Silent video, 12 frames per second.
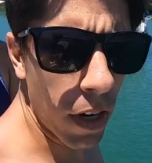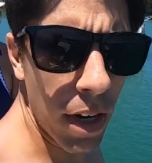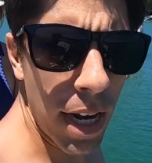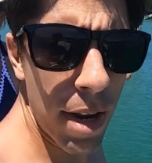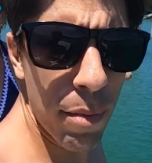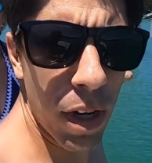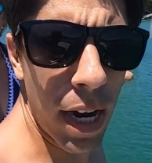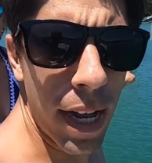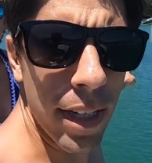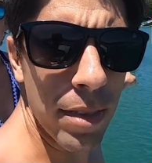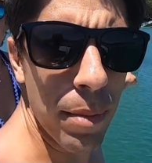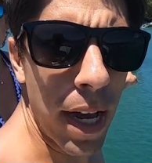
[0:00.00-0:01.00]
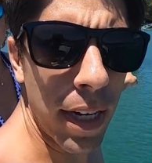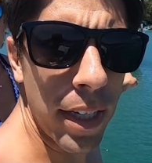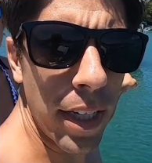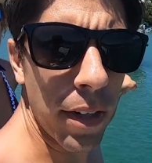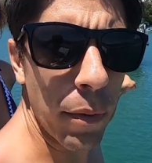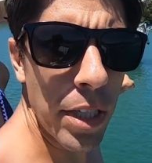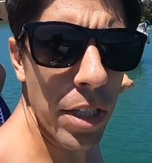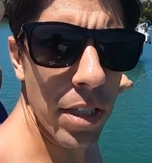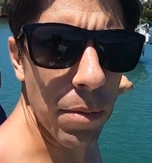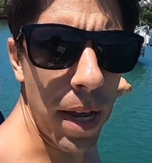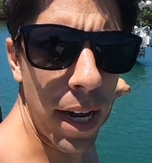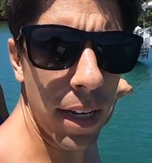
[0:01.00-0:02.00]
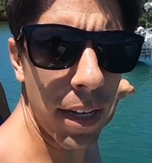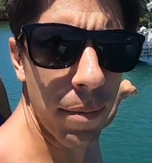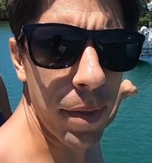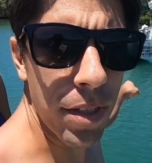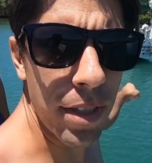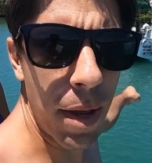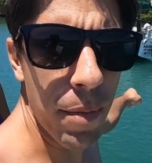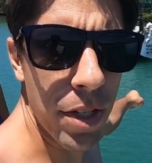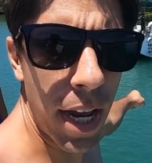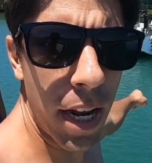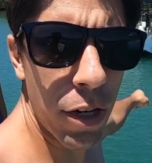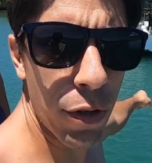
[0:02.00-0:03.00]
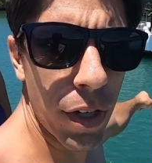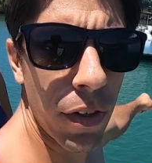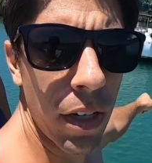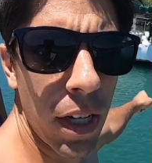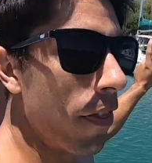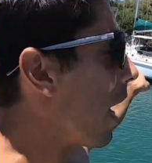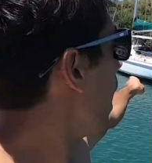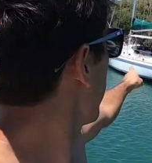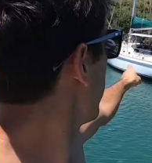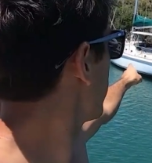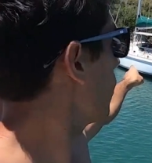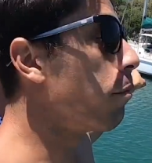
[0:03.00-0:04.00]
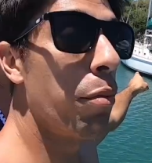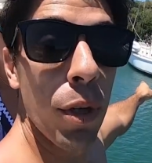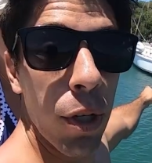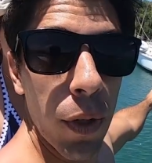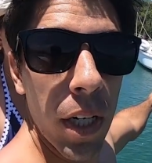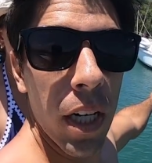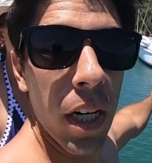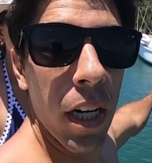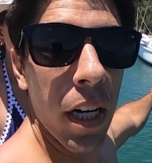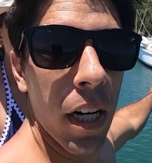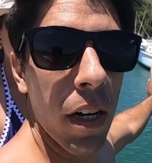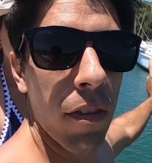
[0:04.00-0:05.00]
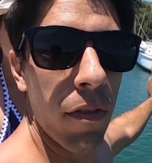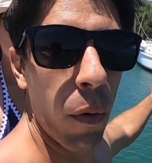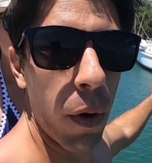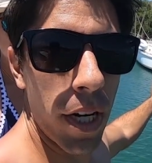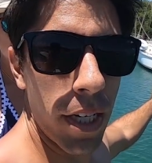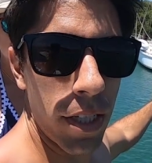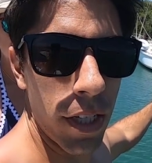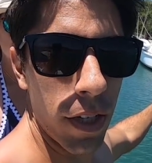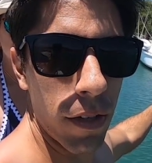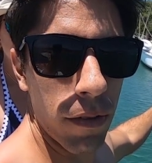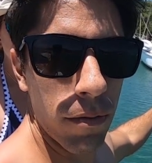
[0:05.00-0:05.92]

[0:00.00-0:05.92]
our neighbor has back here. We just met him, his name is Andrew. That is a Brewer 42.